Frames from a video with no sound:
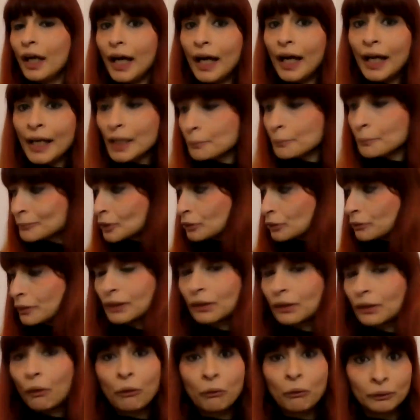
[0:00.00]
I am
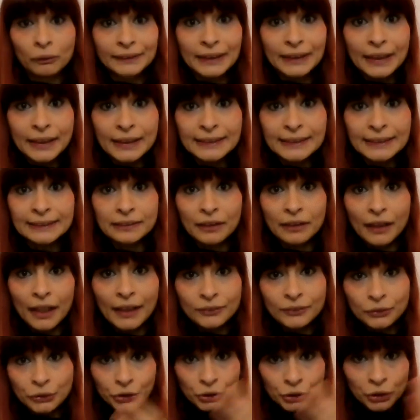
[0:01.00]
doing all this
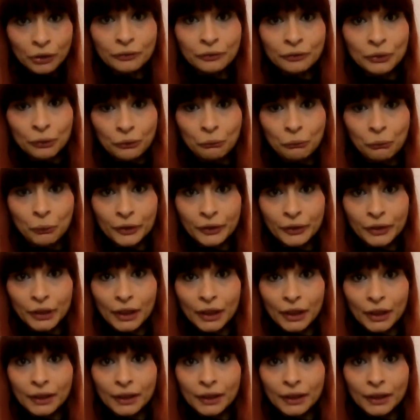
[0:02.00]
and you show your work.